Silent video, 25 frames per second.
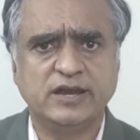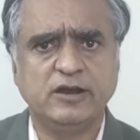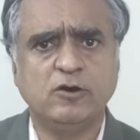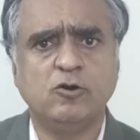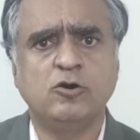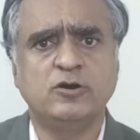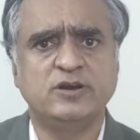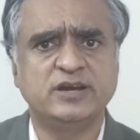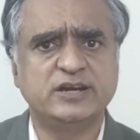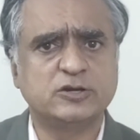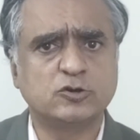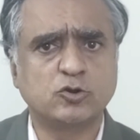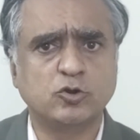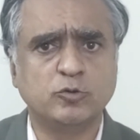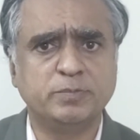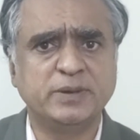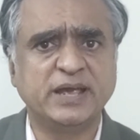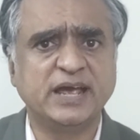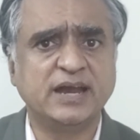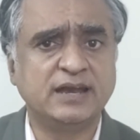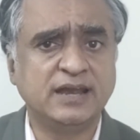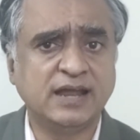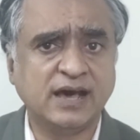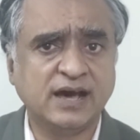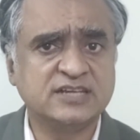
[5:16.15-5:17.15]
or it could
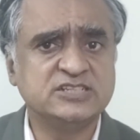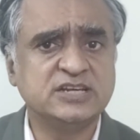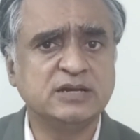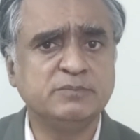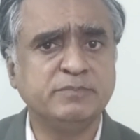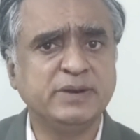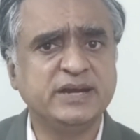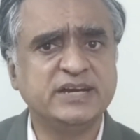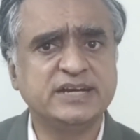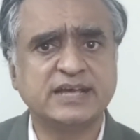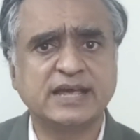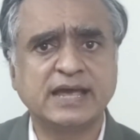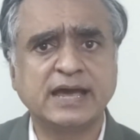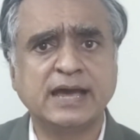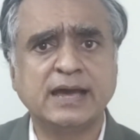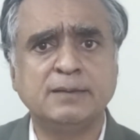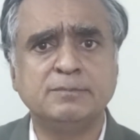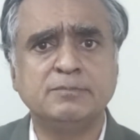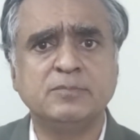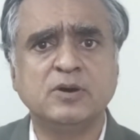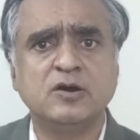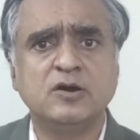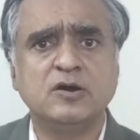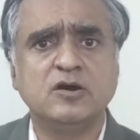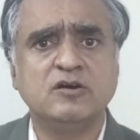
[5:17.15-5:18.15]
be a large and
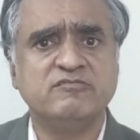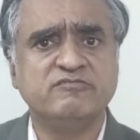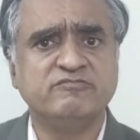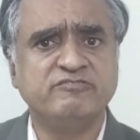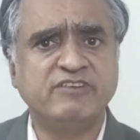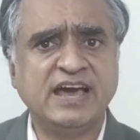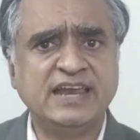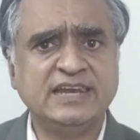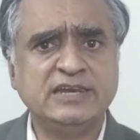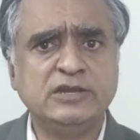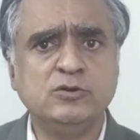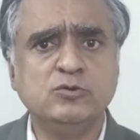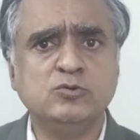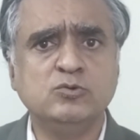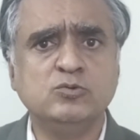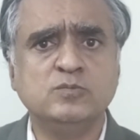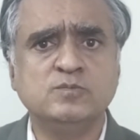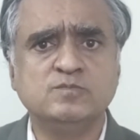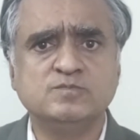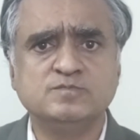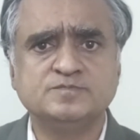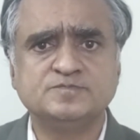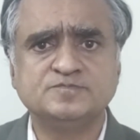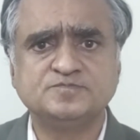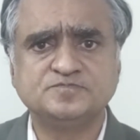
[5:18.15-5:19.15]
mid-cap, value,